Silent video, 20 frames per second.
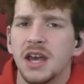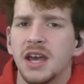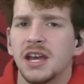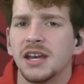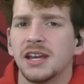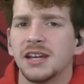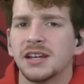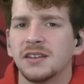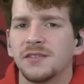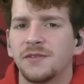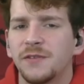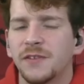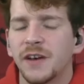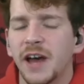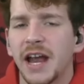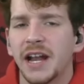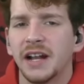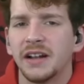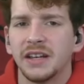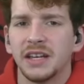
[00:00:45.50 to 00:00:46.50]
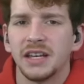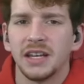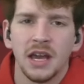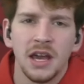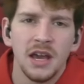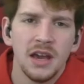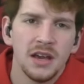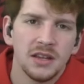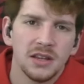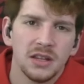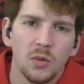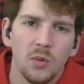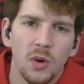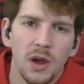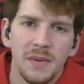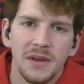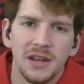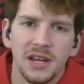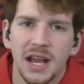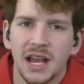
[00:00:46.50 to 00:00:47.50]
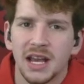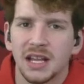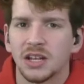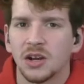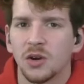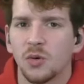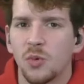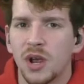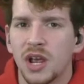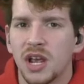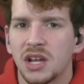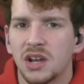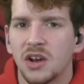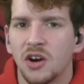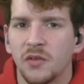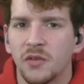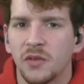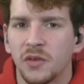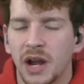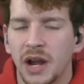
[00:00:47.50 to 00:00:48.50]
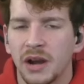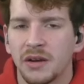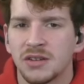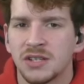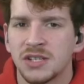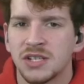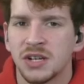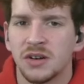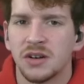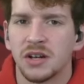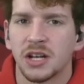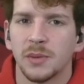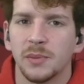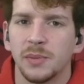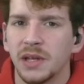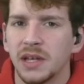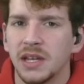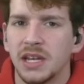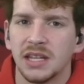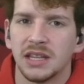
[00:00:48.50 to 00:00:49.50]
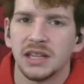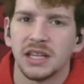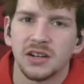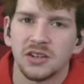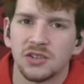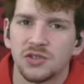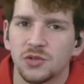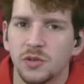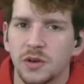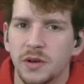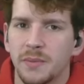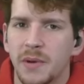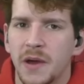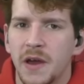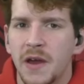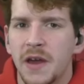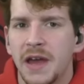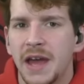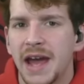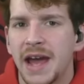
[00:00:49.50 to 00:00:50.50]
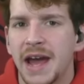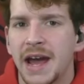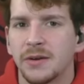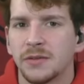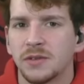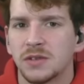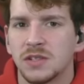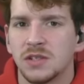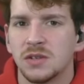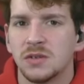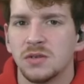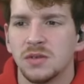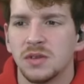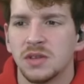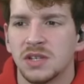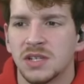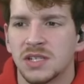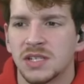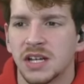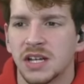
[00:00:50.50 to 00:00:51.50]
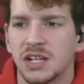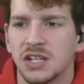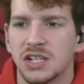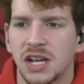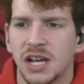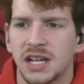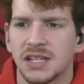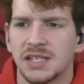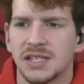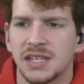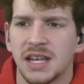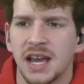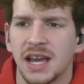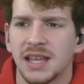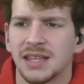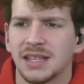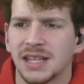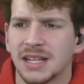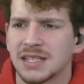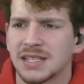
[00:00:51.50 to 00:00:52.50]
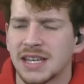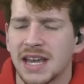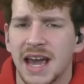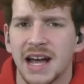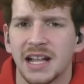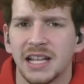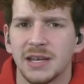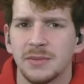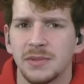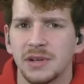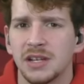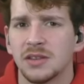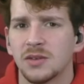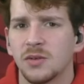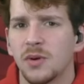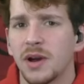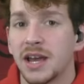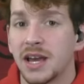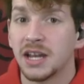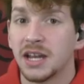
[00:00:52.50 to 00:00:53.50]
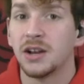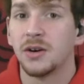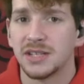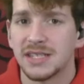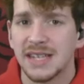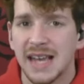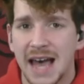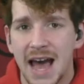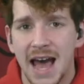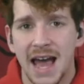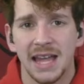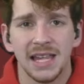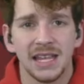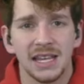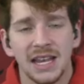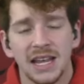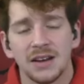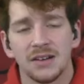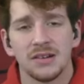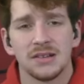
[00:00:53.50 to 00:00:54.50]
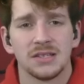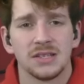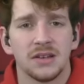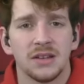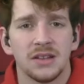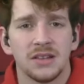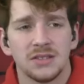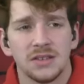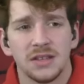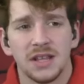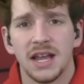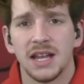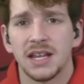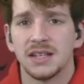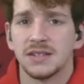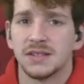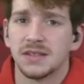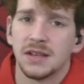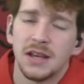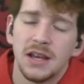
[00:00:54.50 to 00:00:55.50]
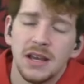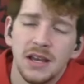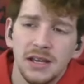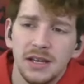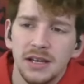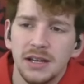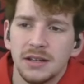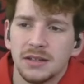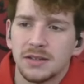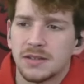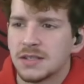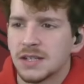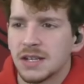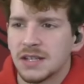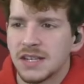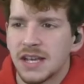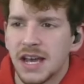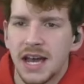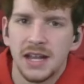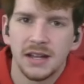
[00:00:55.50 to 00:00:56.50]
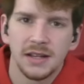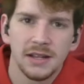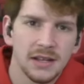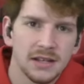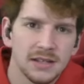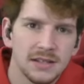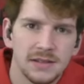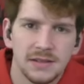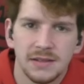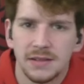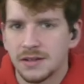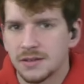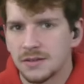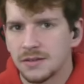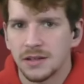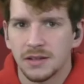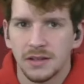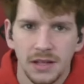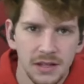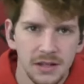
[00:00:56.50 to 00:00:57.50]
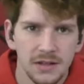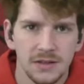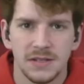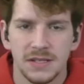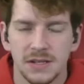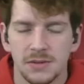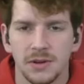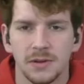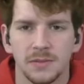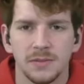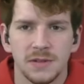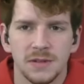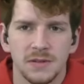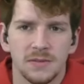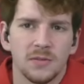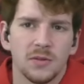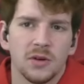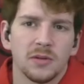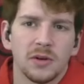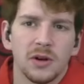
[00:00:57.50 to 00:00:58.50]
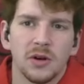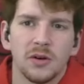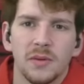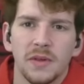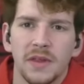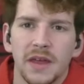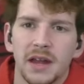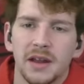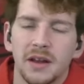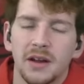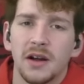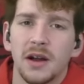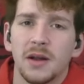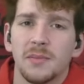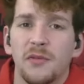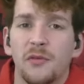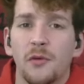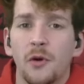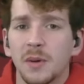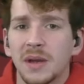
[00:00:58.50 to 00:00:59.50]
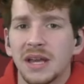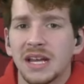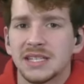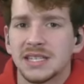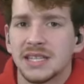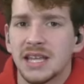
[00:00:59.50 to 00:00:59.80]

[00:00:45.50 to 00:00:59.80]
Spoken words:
And finally, the women and their win over Arizona, completing their trip out to the Sunshine State. I think that's Cali. But either way, I know it's hot in Arizona, so that is sun's hot. That's, you can see where I'm going with that. All right, before we get to